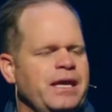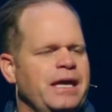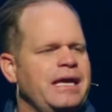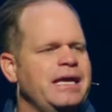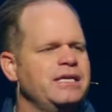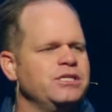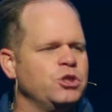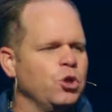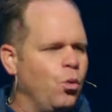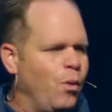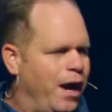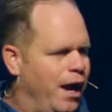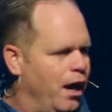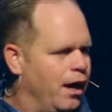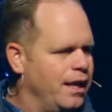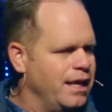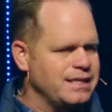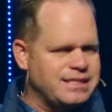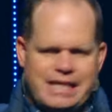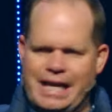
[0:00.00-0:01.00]
his
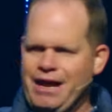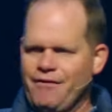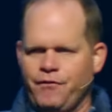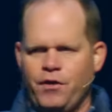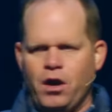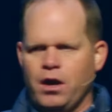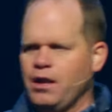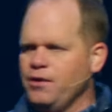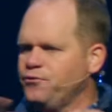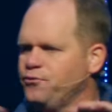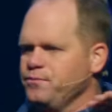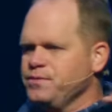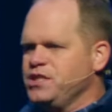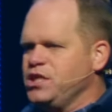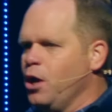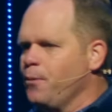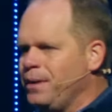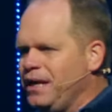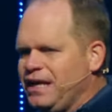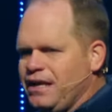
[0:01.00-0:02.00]
awareness, and I've heard it from
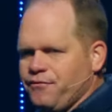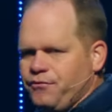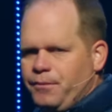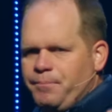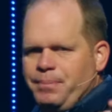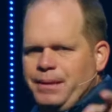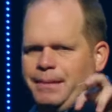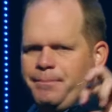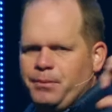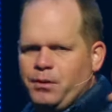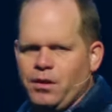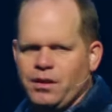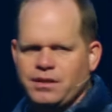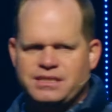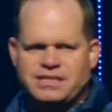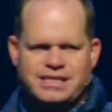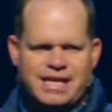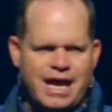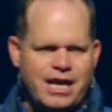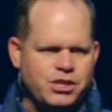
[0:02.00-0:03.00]
so many different people on
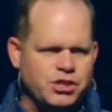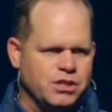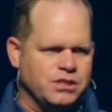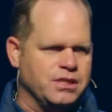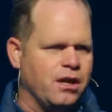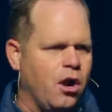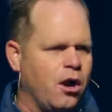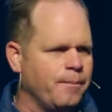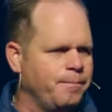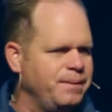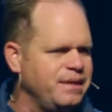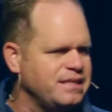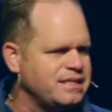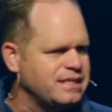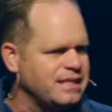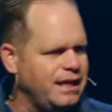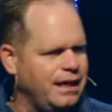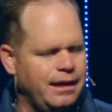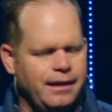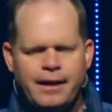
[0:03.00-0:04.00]
stages at
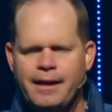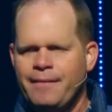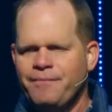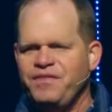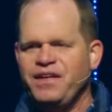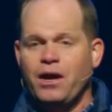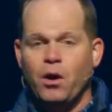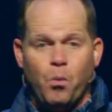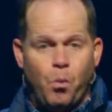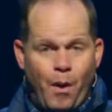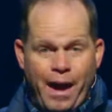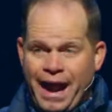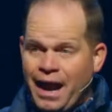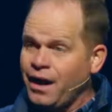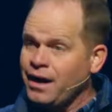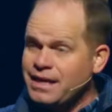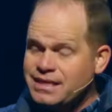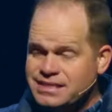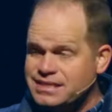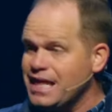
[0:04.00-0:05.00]
RPC, the
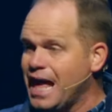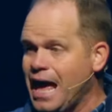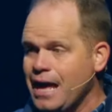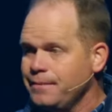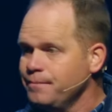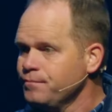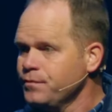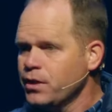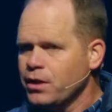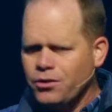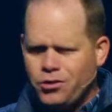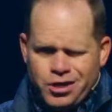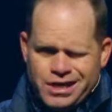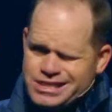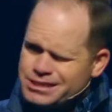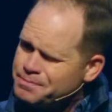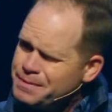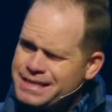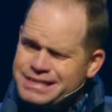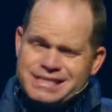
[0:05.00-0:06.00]
awareness that
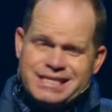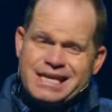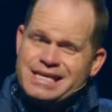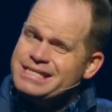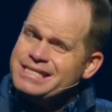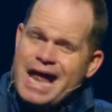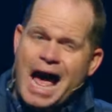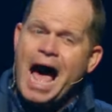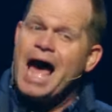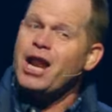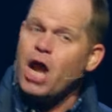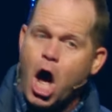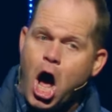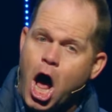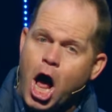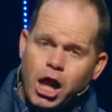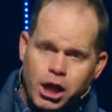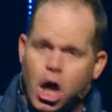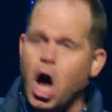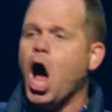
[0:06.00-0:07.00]
Christmas is not
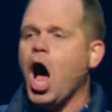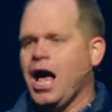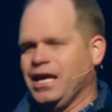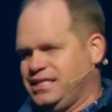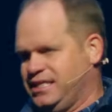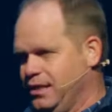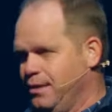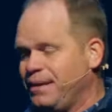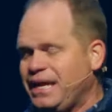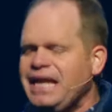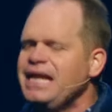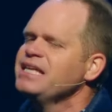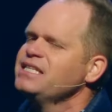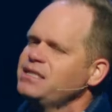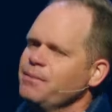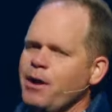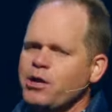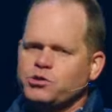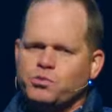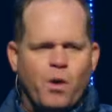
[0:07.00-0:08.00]
all awesome. It is
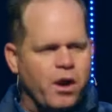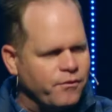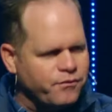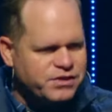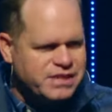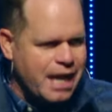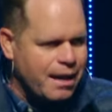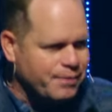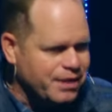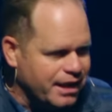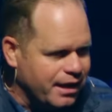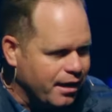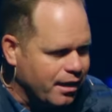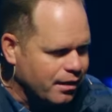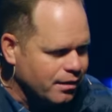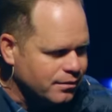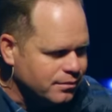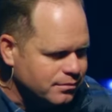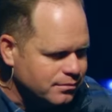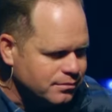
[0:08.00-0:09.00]
the most wonderful time of the
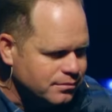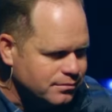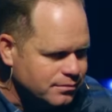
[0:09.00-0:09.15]
year.